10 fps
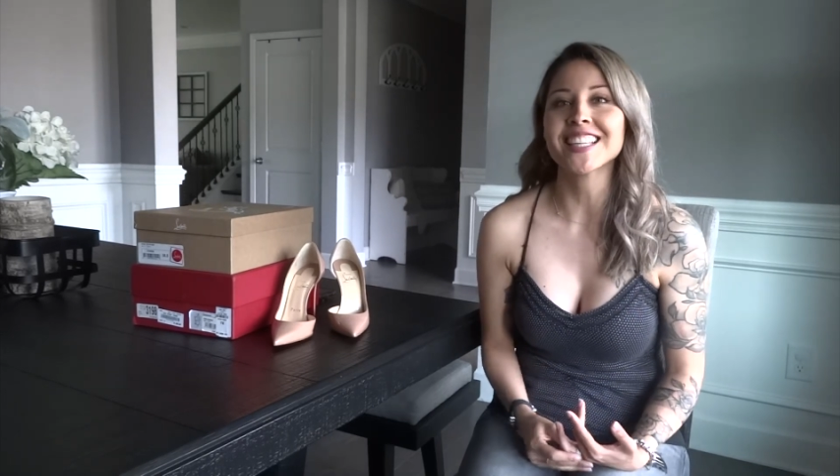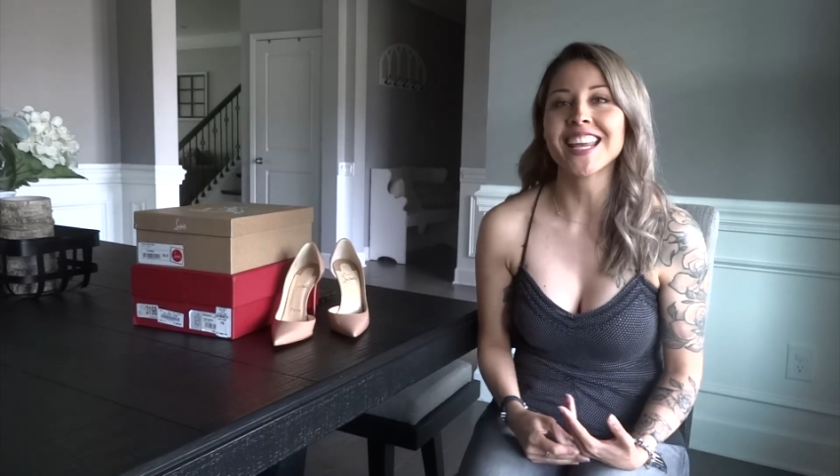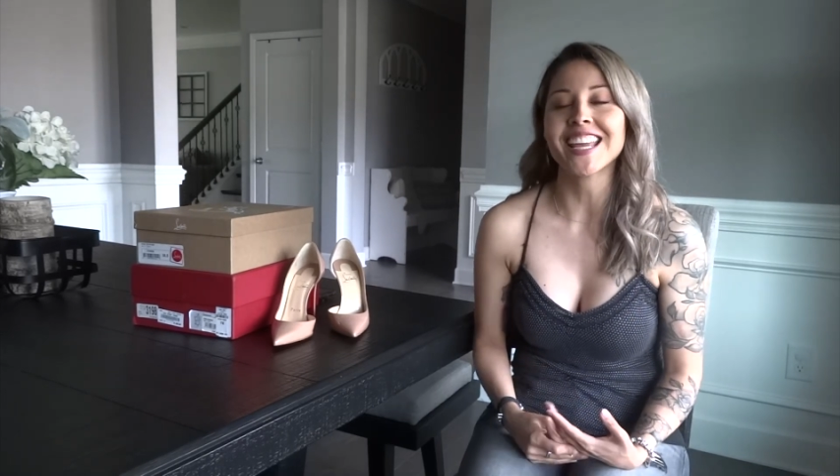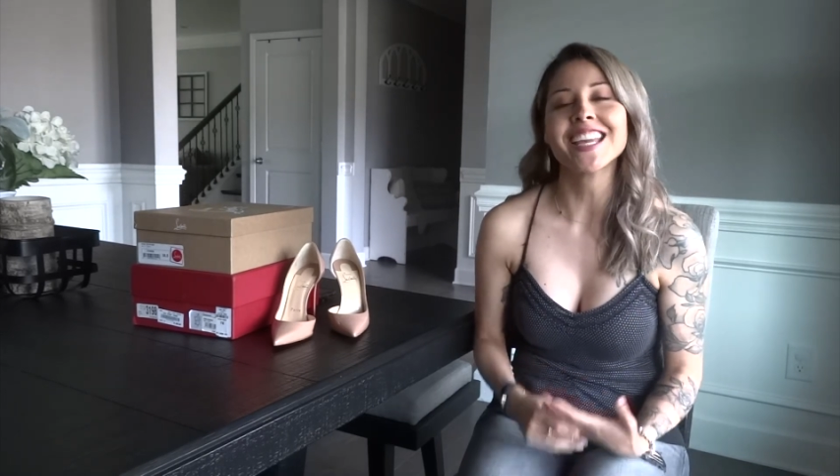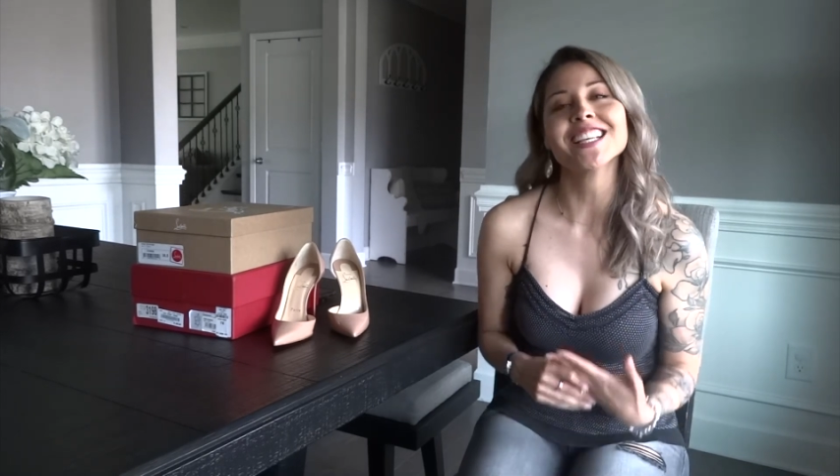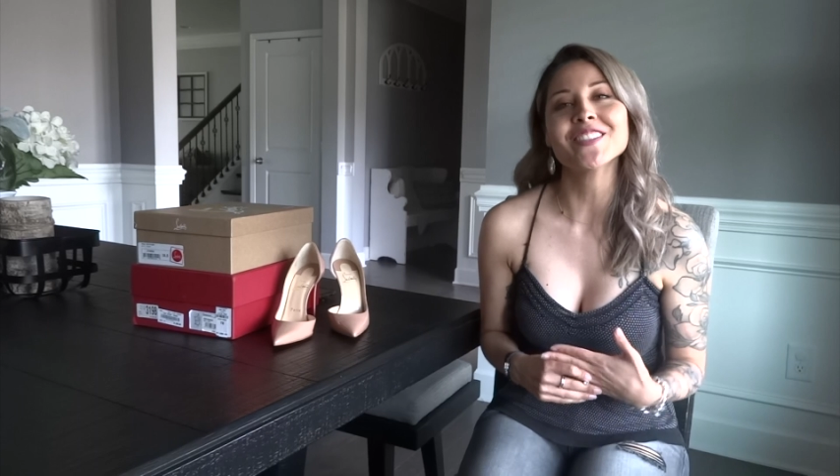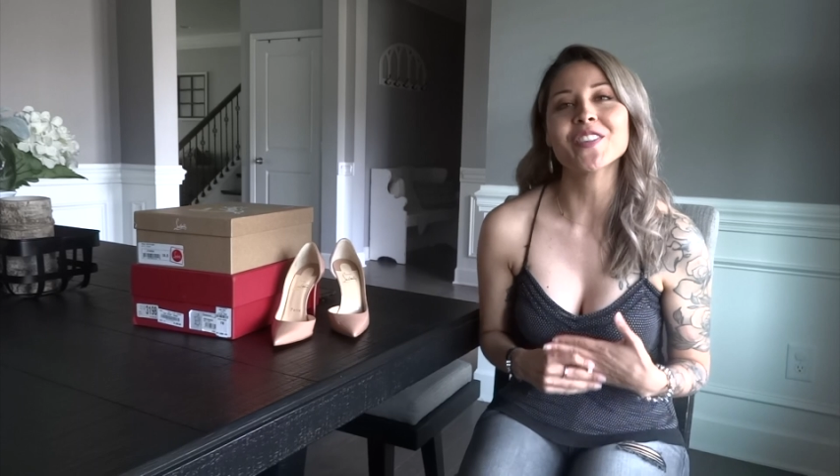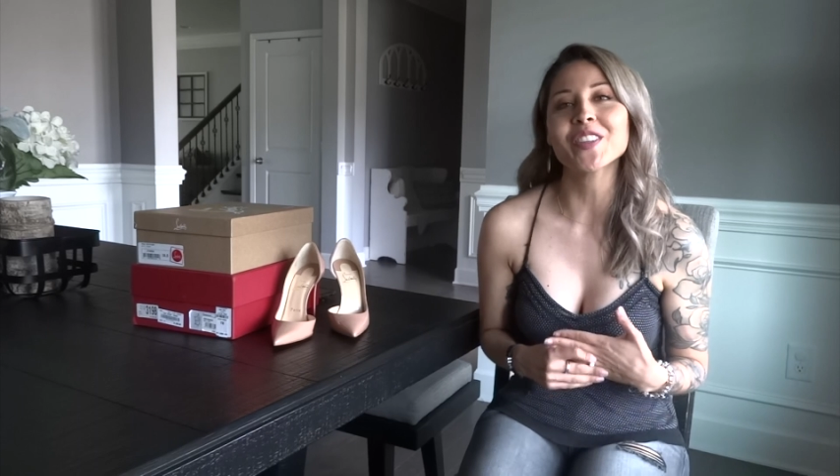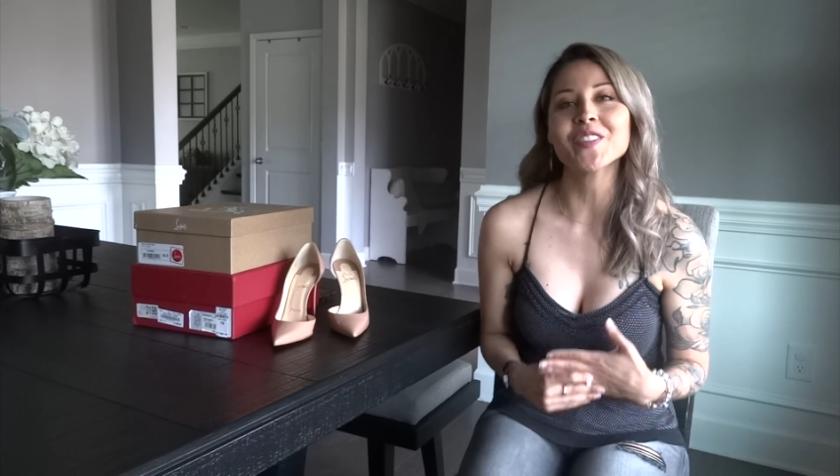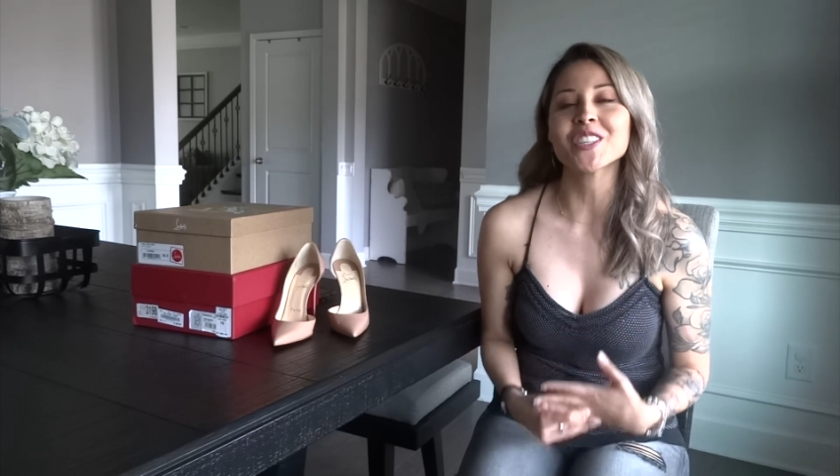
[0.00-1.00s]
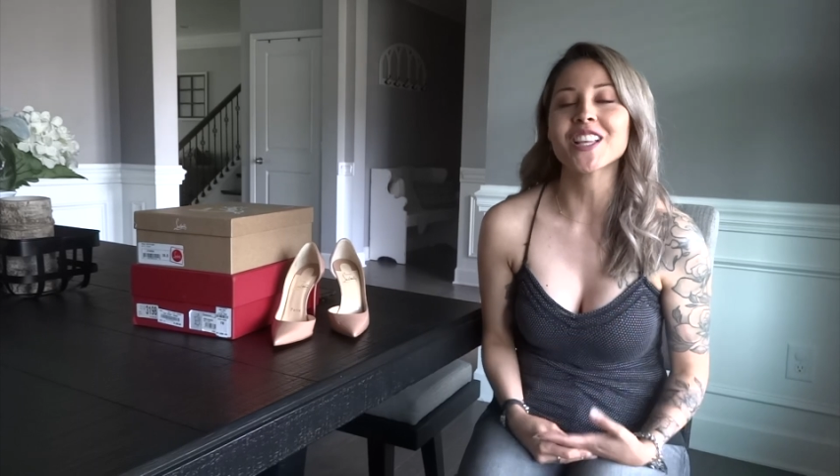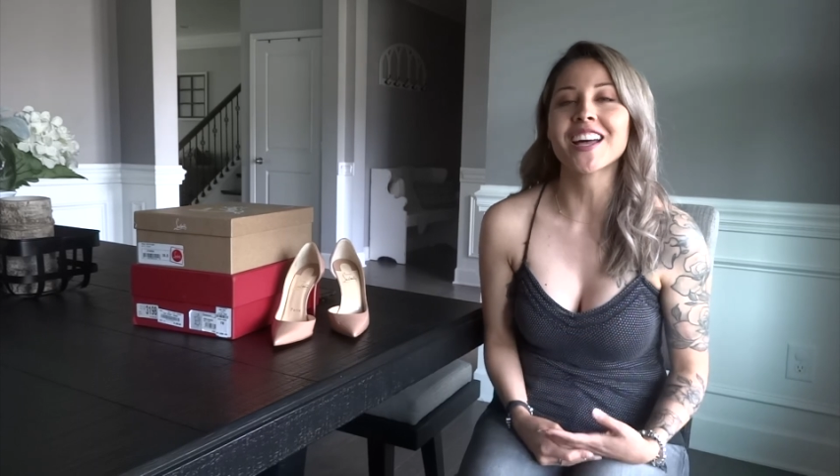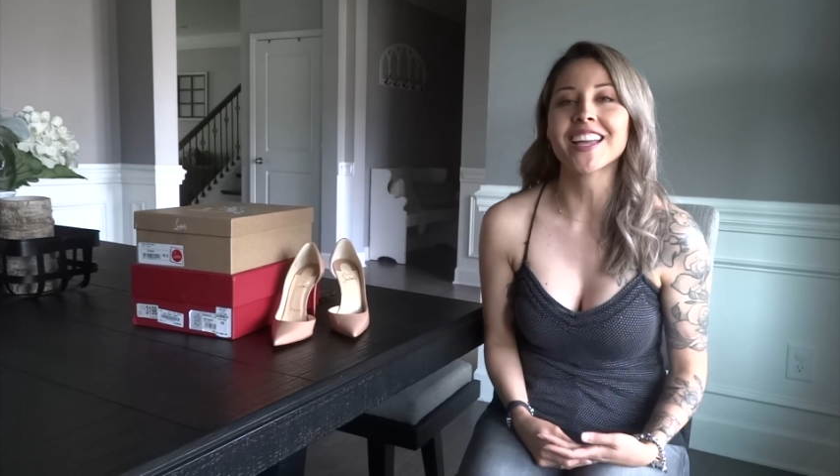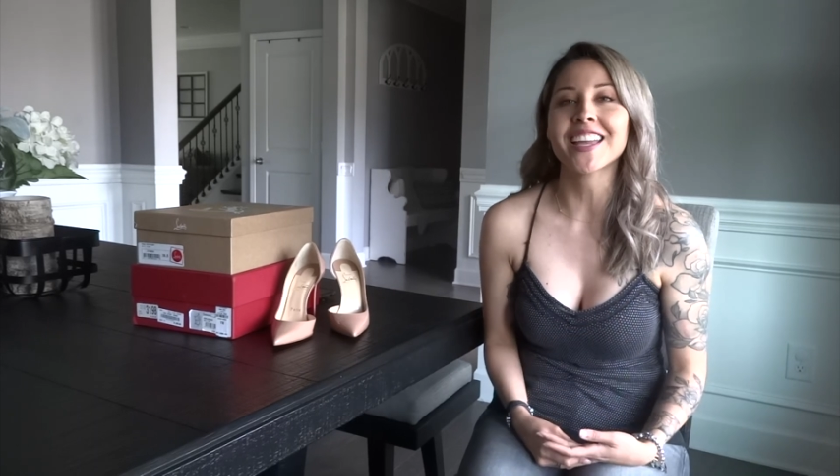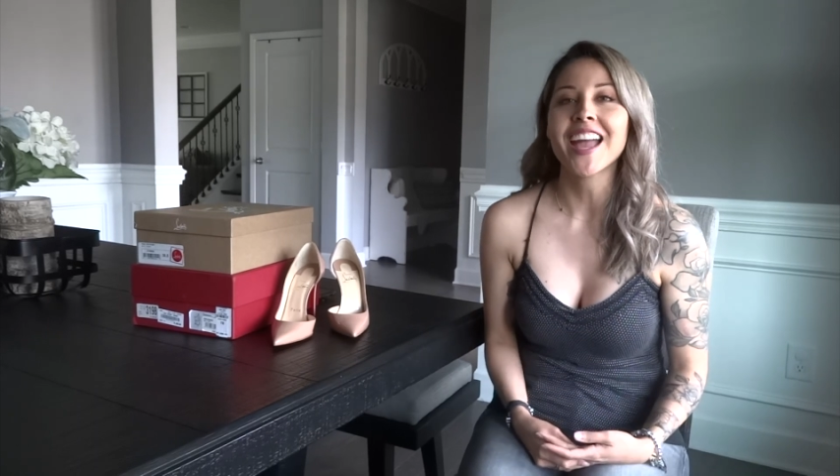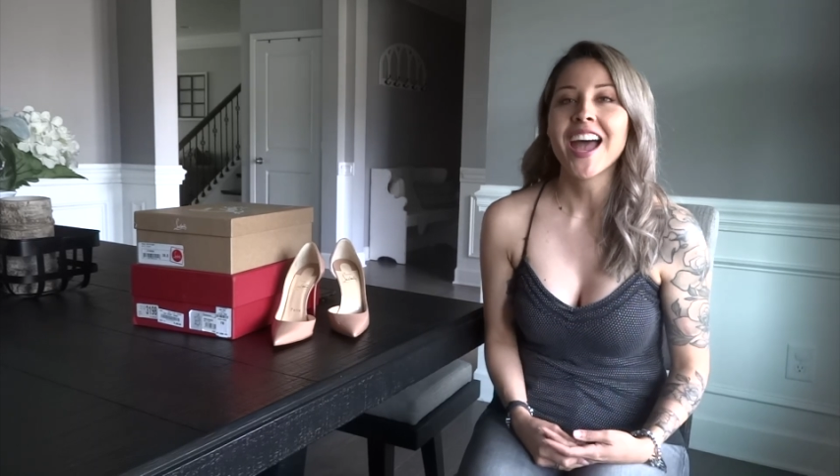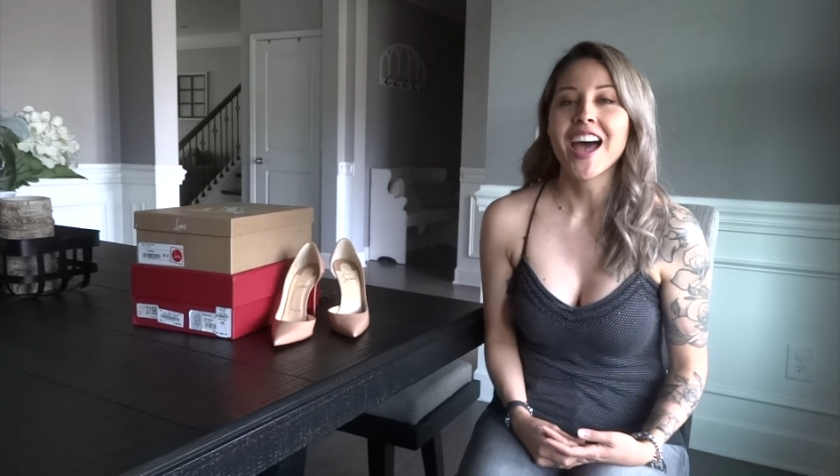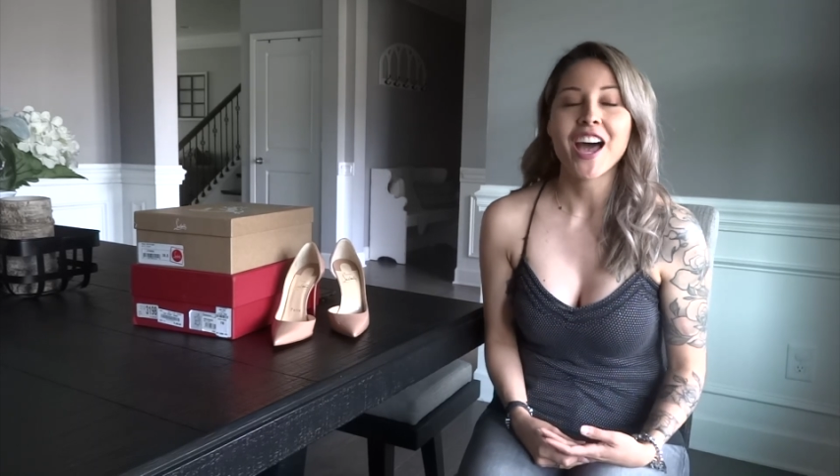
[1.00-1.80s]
Today is 4th of July.